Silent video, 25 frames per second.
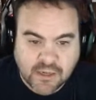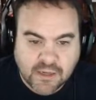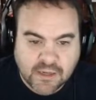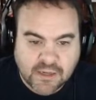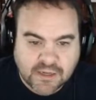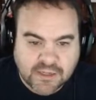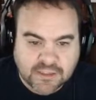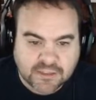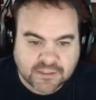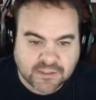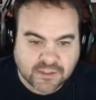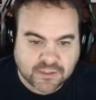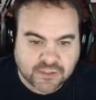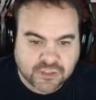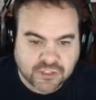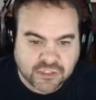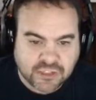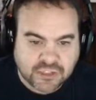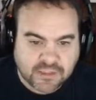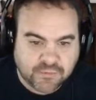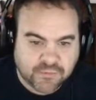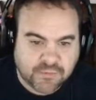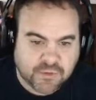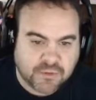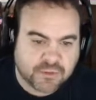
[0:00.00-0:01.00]
He's such a
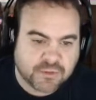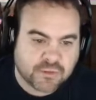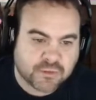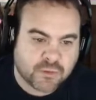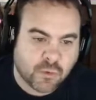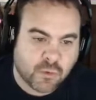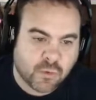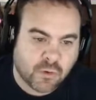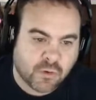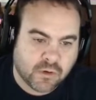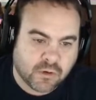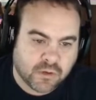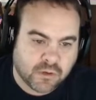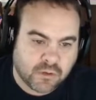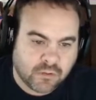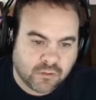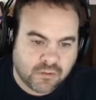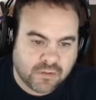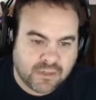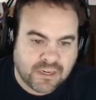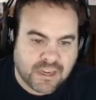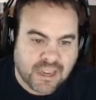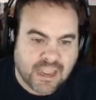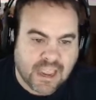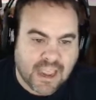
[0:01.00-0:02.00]
gifted scorer and
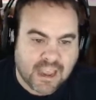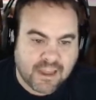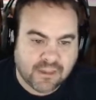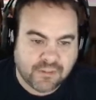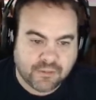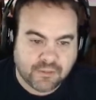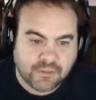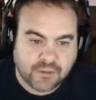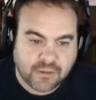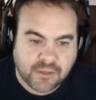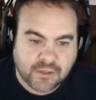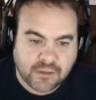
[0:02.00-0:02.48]
elite athlete.